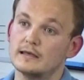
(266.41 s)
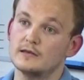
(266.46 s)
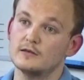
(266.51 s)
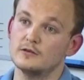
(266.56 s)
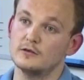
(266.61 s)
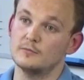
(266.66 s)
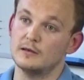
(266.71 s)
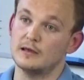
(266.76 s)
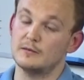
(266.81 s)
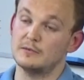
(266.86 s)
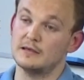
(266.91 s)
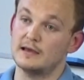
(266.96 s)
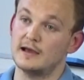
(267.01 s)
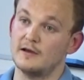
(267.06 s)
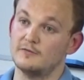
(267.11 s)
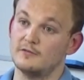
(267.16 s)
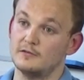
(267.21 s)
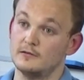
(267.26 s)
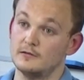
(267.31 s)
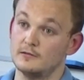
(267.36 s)
you may be
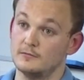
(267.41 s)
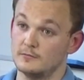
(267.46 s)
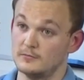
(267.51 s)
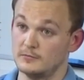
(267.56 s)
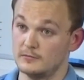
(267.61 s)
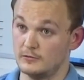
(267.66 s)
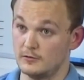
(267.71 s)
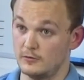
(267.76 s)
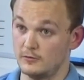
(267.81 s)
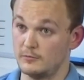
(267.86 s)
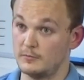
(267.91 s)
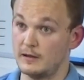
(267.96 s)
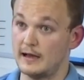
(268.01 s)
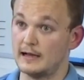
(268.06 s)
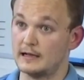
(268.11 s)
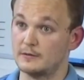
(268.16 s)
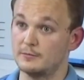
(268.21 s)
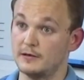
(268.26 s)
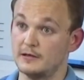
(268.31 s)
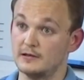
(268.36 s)
having lower
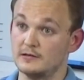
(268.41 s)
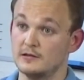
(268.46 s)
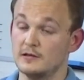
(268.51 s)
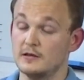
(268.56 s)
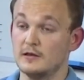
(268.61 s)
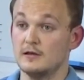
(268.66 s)
back pain.